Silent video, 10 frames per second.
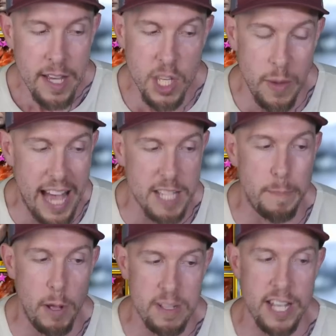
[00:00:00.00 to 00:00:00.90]
So he has
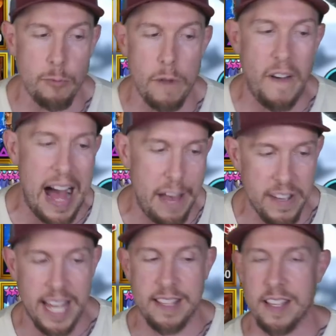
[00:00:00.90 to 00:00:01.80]
built-in revive
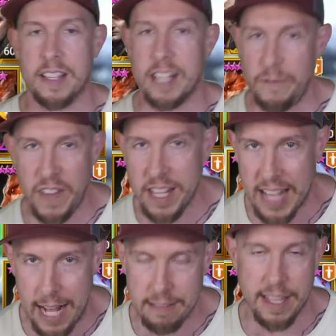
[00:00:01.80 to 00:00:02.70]
against the Siphis
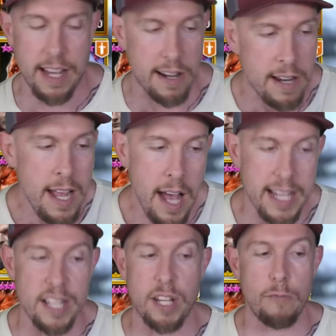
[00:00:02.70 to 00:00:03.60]
out there,
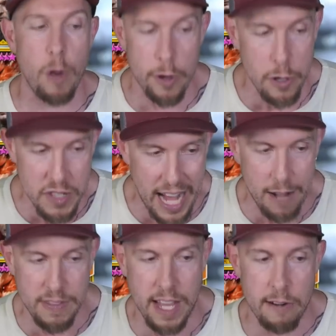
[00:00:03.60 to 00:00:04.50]
against the Rotos
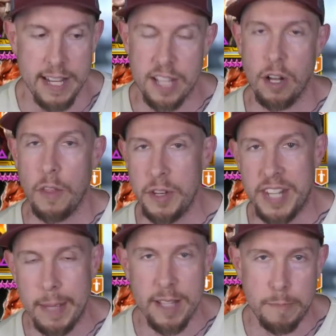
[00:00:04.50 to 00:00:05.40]
out there, against all the
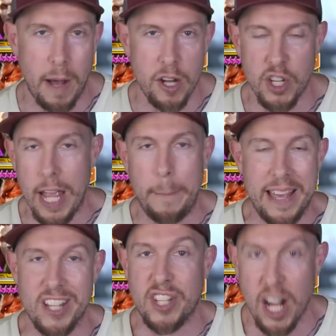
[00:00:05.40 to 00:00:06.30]
Demon Spawn
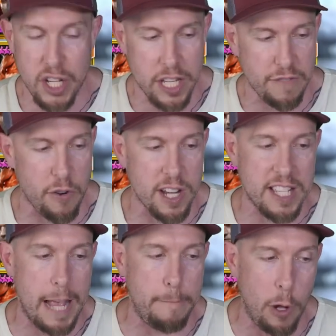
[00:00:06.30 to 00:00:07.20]
champions, Duchess, for
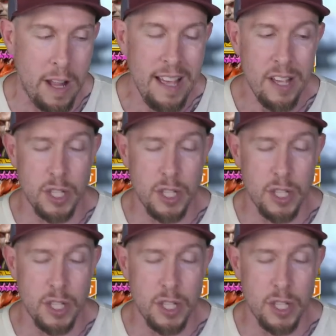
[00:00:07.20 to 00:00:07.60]
example.